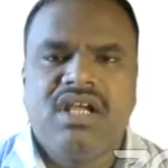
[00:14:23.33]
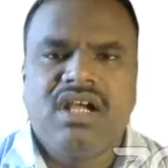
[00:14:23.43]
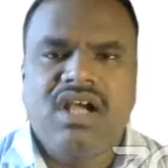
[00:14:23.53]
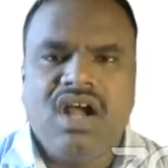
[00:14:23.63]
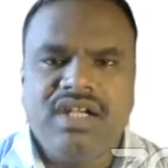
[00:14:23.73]

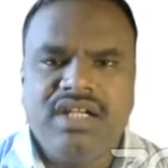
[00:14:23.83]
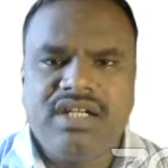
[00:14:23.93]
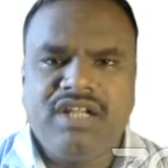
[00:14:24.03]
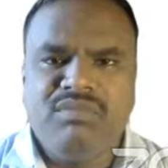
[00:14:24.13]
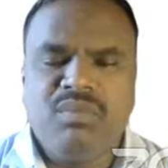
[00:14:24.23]
cut it
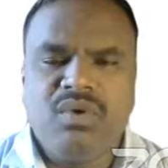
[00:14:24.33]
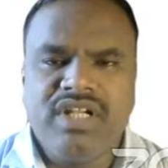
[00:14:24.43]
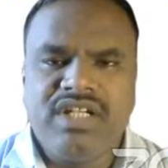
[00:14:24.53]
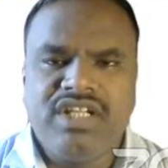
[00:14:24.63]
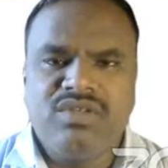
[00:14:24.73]
and put
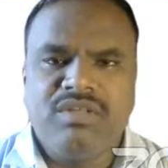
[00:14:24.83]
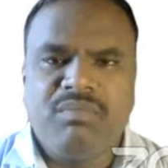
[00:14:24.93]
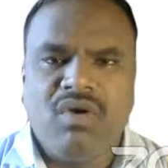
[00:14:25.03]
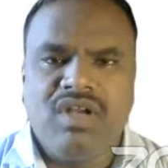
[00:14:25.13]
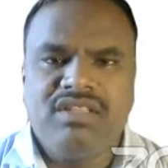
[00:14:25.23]
it into the
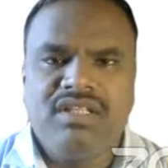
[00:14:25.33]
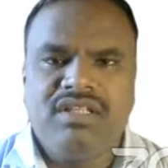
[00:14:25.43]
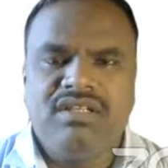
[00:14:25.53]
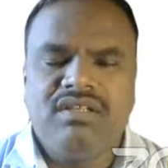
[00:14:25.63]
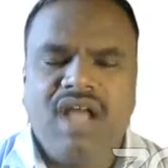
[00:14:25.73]

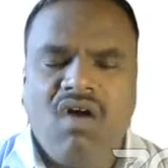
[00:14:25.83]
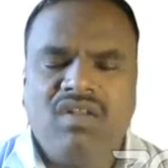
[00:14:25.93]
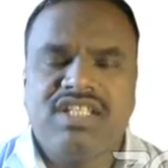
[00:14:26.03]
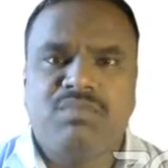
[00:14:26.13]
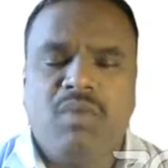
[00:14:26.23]
polythene on
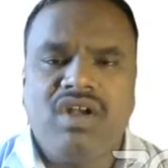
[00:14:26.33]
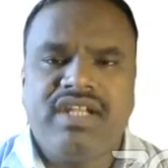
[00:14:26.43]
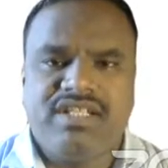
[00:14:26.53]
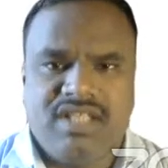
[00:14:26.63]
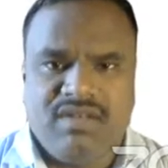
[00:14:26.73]
the spot
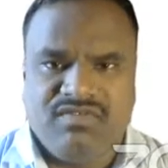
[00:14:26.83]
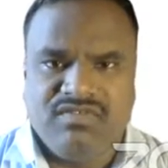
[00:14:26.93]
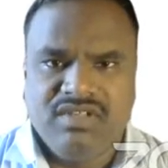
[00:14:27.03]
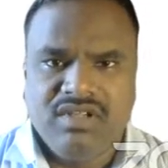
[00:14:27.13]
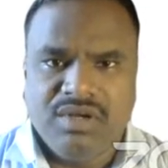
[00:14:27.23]
itself.
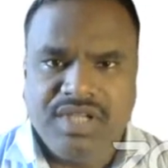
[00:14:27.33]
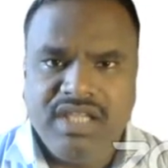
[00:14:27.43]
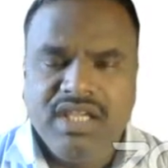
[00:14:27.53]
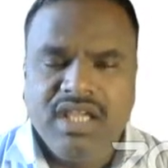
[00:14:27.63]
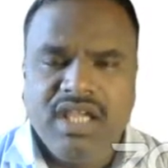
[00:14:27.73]
Okay,
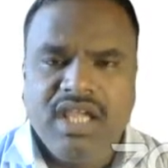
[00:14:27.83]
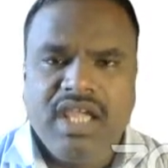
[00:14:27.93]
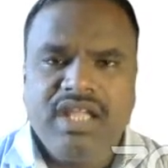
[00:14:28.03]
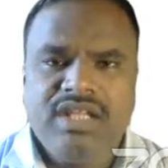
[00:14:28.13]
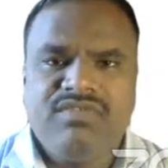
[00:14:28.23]

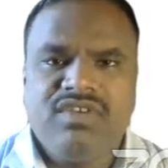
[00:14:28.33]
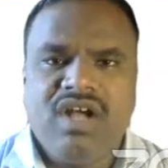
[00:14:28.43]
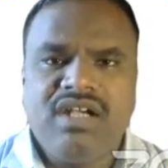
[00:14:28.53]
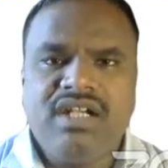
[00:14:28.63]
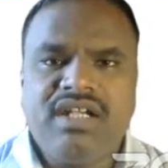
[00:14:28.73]
and if you
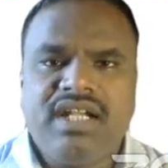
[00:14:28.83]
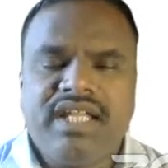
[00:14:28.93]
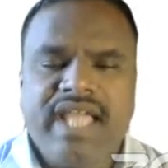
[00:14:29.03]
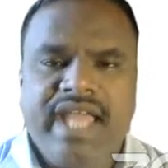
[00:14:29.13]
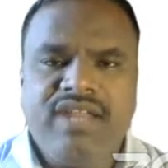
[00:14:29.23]
cut it and
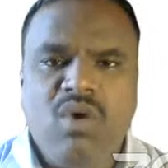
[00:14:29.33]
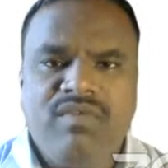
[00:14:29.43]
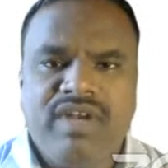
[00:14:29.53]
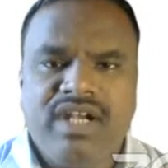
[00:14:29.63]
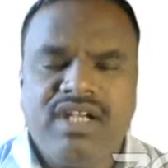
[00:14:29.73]
carry
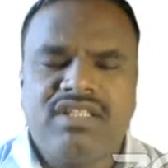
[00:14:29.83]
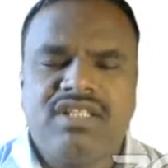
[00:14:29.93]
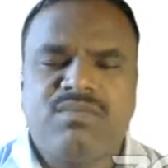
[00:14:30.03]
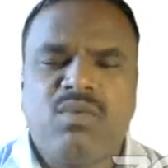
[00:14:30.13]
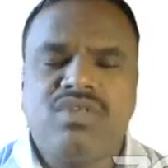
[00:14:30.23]
over it, the
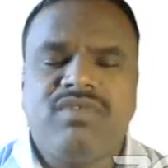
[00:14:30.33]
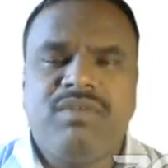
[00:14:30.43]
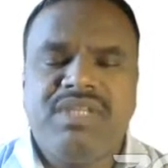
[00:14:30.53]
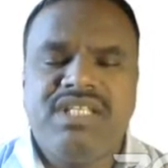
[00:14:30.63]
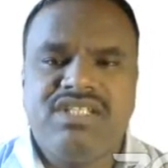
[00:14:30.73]
spores will
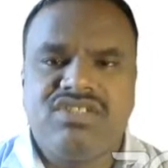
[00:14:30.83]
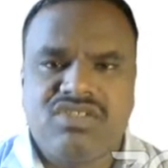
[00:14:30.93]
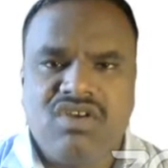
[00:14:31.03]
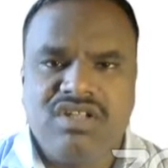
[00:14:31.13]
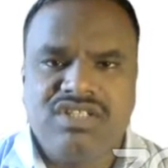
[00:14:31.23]
be
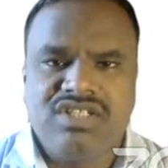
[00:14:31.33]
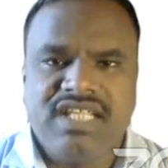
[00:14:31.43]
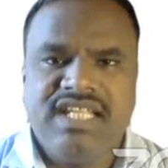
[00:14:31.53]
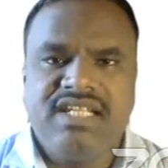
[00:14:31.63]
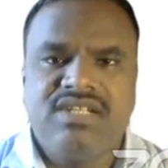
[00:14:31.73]
discharged
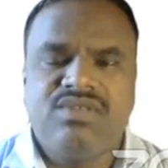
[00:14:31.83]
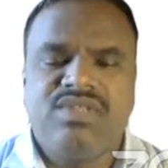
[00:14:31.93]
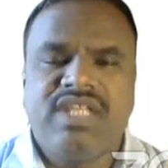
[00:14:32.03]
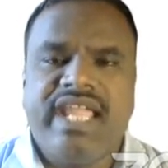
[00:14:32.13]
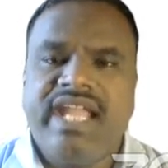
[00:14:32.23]
into
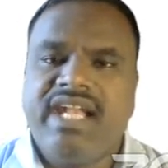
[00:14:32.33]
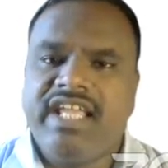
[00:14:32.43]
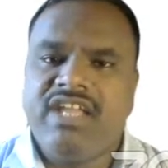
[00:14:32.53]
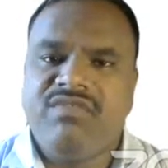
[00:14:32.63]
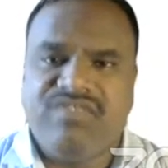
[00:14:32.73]
the
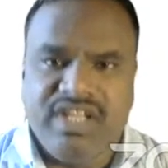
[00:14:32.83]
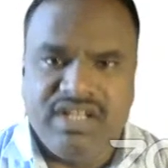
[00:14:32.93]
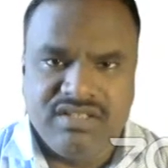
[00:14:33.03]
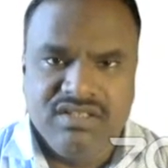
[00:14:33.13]
entire field.